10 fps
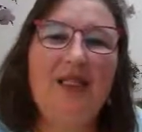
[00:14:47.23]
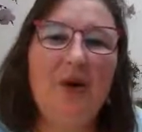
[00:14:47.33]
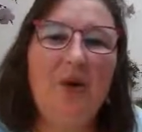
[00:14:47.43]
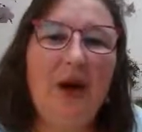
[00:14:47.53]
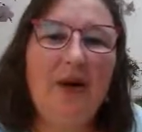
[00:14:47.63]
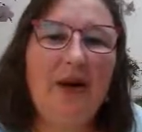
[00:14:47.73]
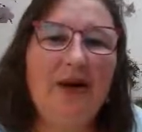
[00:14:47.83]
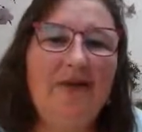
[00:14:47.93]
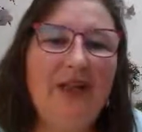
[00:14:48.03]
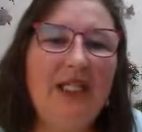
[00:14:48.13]
So
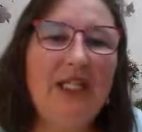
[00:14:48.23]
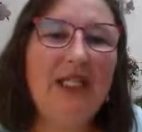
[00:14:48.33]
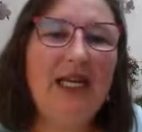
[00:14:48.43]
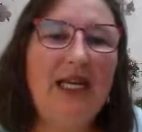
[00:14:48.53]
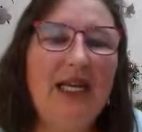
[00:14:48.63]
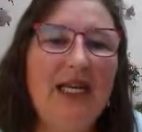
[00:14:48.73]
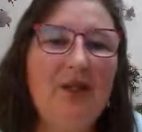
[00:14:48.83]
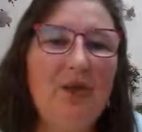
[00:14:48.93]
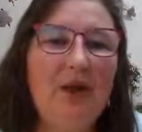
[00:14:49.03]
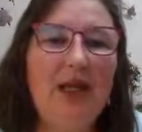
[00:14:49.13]
watering efficiently
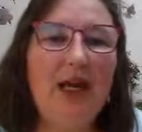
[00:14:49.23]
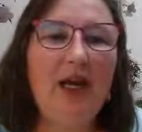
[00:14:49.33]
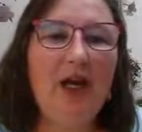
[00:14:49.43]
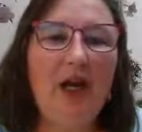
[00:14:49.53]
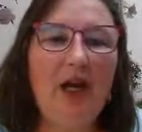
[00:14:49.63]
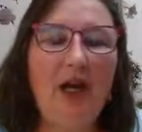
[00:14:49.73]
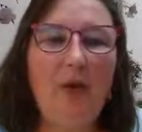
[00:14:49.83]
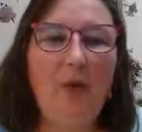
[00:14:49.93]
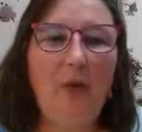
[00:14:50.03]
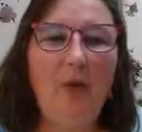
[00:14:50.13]
is really
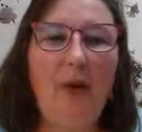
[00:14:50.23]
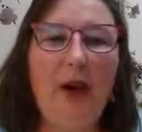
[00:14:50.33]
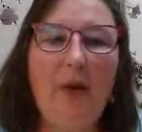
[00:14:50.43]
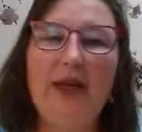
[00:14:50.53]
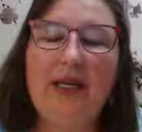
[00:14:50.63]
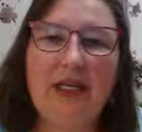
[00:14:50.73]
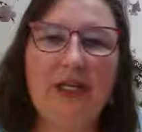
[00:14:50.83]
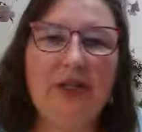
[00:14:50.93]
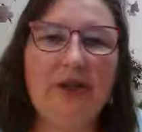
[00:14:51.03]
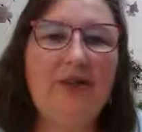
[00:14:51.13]
a great way to
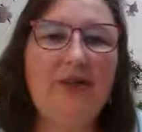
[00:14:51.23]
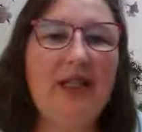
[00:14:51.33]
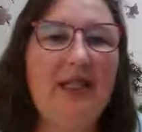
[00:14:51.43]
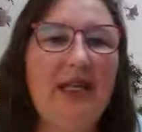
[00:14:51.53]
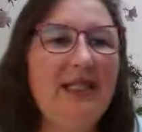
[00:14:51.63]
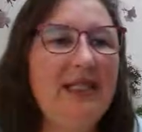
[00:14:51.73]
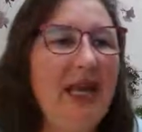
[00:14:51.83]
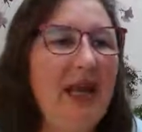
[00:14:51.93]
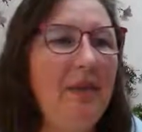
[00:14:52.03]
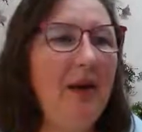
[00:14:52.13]
conserve in the
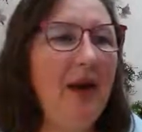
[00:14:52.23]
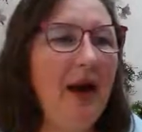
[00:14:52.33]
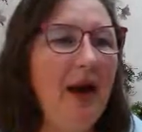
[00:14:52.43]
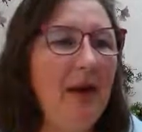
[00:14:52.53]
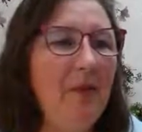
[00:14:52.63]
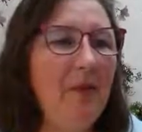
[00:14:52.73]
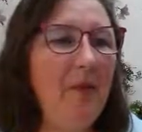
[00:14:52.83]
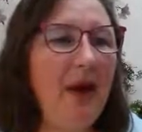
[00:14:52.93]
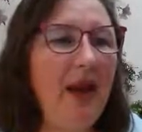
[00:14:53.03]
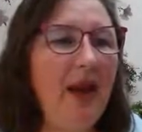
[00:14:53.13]
landscape.
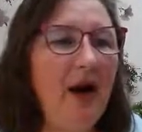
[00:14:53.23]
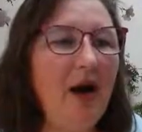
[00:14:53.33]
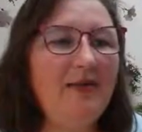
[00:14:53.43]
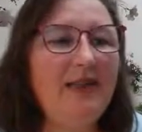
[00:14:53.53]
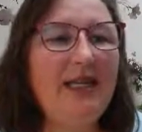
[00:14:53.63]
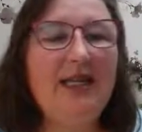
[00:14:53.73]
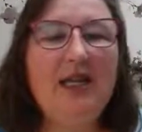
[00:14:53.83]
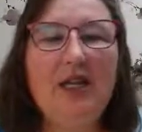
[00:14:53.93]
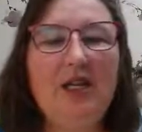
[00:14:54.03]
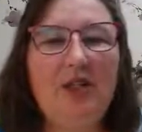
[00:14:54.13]
We often
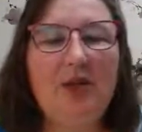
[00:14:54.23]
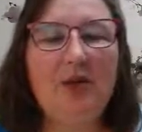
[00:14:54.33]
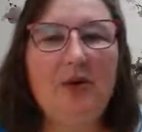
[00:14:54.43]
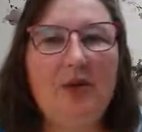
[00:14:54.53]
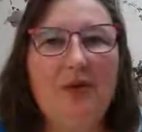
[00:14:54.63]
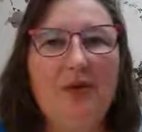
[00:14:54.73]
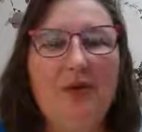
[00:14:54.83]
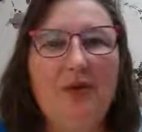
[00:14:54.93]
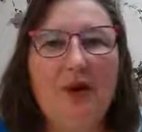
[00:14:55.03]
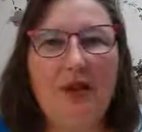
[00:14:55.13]
don't
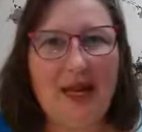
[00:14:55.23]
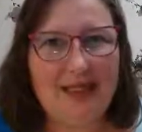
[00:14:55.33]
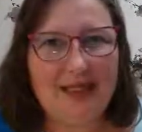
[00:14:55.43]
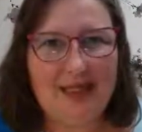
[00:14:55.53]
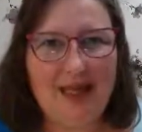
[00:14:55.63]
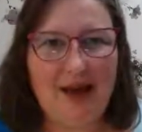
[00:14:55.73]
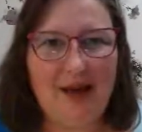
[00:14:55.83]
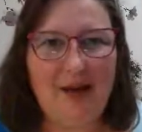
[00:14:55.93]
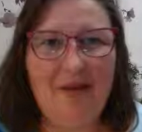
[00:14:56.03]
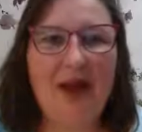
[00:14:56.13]
realize
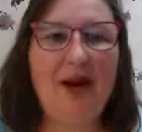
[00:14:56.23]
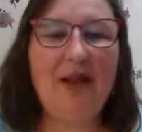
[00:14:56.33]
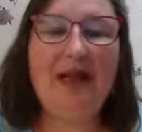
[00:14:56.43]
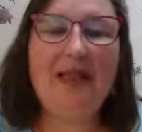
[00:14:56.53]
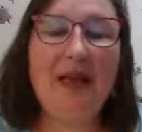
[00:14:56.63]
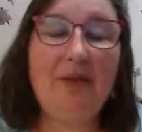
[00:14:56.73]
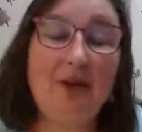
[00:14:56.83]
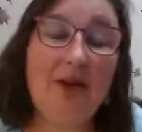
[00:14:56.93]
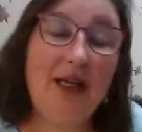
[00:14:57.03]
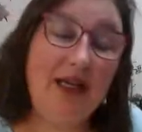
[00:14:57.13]
that our landscapes
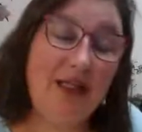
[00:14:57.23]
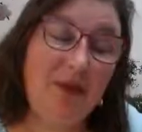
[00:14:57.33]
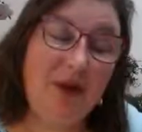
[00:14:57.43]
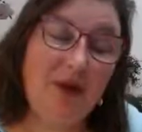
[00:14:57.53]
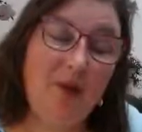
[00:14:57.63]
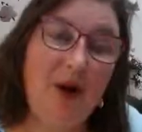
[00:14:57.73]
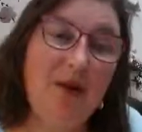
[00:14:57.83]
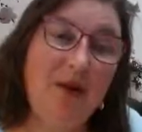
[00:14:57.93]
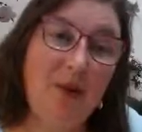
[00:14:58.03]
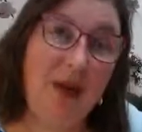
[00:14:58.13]
don't need as much
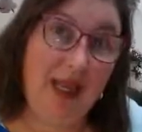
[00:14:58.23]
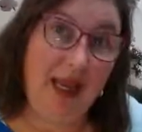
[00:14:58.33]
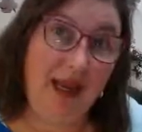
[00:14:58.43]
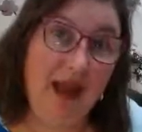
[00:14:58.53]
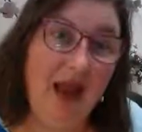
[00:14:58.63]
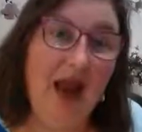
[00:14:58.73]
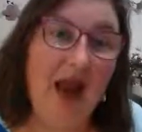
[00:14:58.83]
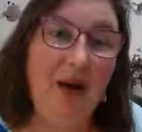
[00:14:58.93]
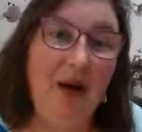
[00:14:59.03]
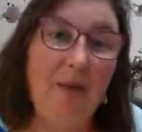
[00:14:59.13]
water as we think.
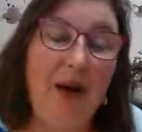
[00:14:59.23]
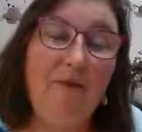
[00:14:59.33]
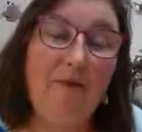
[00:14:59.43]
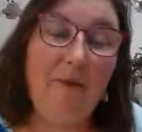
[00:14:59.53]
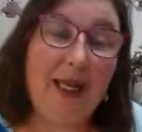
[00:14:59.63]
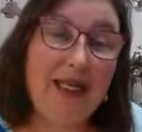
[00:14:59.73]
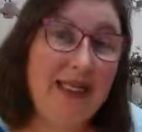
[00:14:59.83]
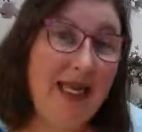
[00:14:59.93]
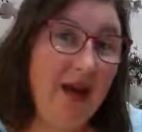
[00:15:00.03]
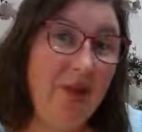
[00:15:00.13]
In
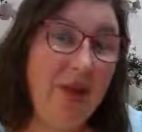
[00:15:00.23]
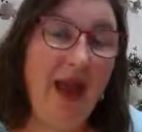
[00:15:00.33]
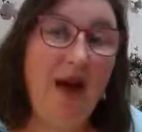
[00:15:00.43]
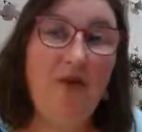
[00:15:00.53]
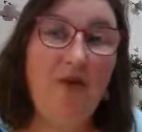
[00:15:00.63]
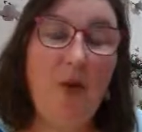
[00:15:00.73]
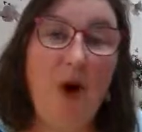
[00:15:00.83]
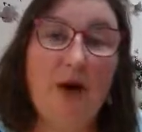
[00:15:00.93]
Manatee County, we have a